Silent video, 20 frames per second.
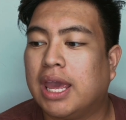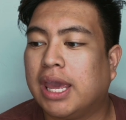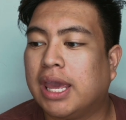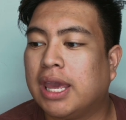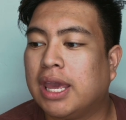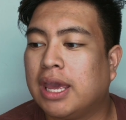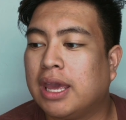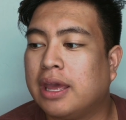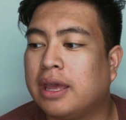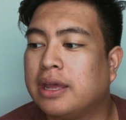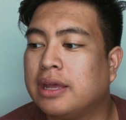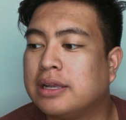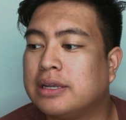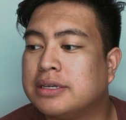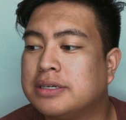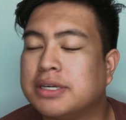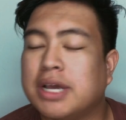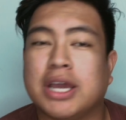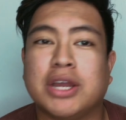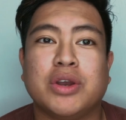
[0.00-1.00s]

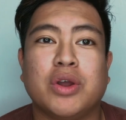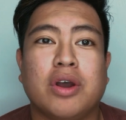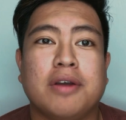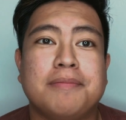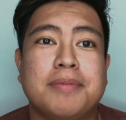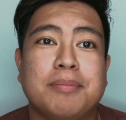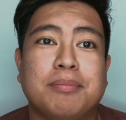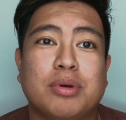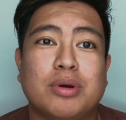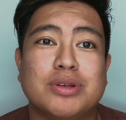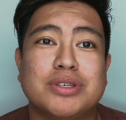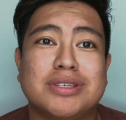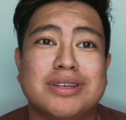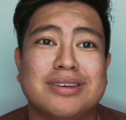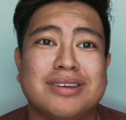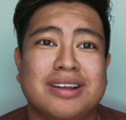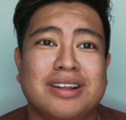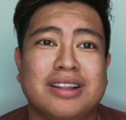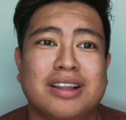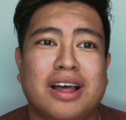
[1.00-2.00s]
And I know I've been
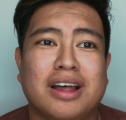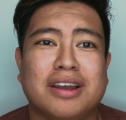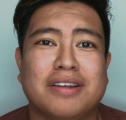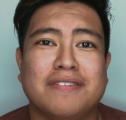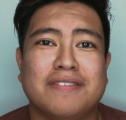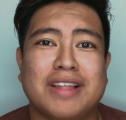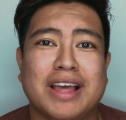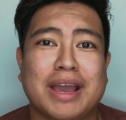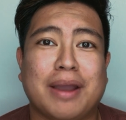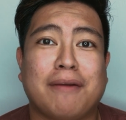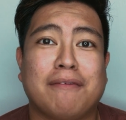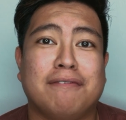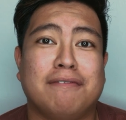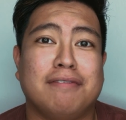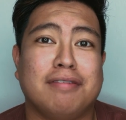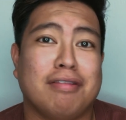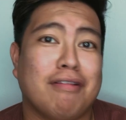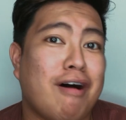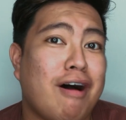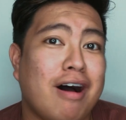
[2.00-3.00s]
posting a lot of like
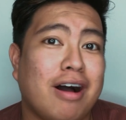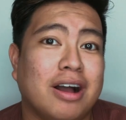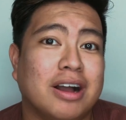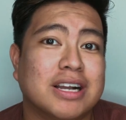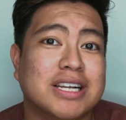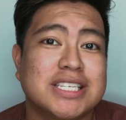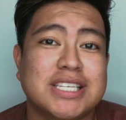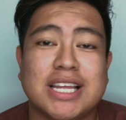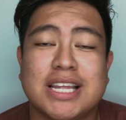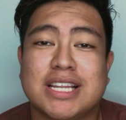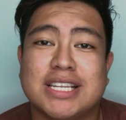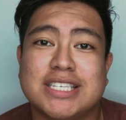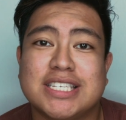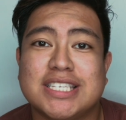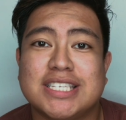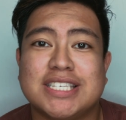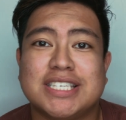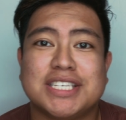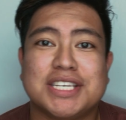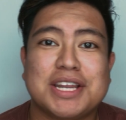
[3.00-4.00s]
vlogs and
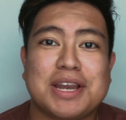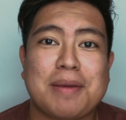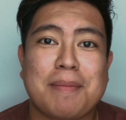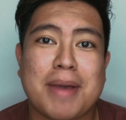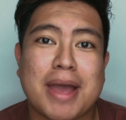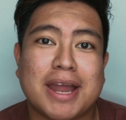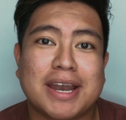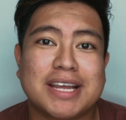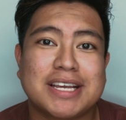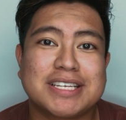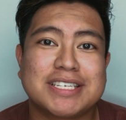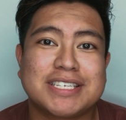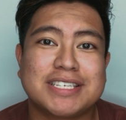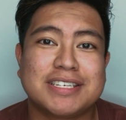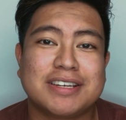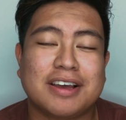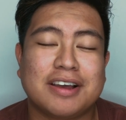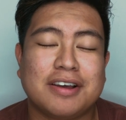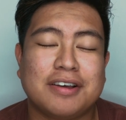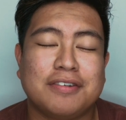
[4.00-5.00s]
cinematic
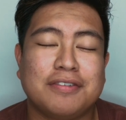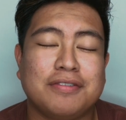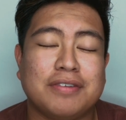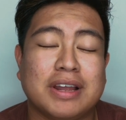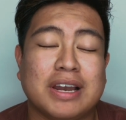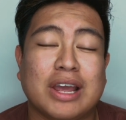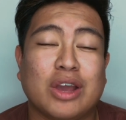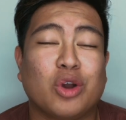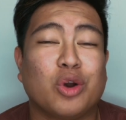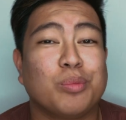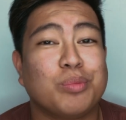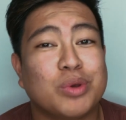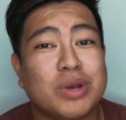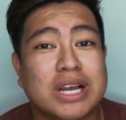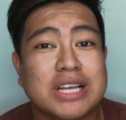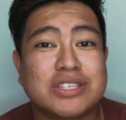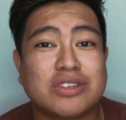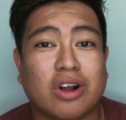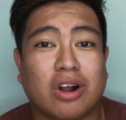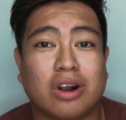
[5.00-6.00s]
stuff, and I hope you
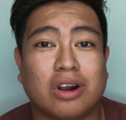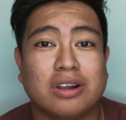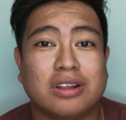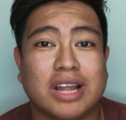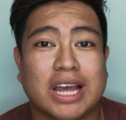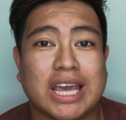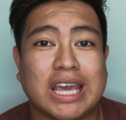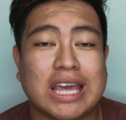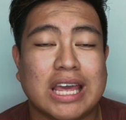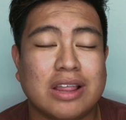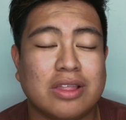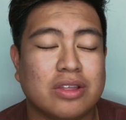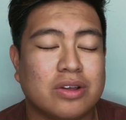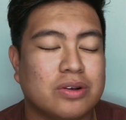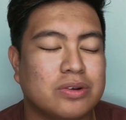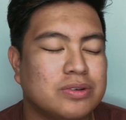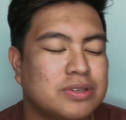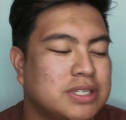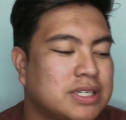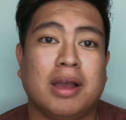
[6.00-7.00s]
guys are liking
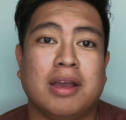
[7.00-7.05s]
those.